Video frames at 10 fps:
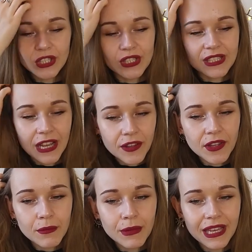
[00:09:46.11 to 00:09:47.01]
Just tell
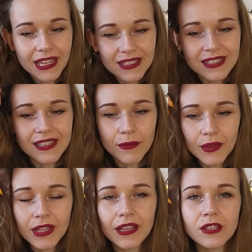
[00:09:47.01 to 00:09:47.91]
them it's
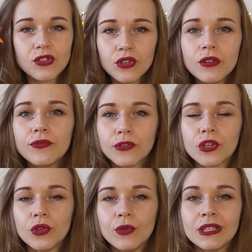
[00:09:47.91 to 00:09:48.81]
something that is good for
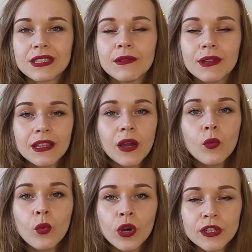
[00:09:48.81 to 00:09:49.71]
you. It's something
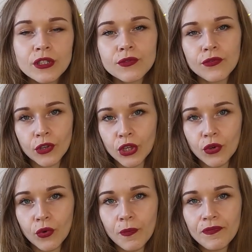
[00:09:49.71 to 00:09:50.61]
that works for
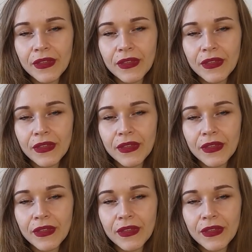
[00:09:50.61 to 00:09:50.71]
you.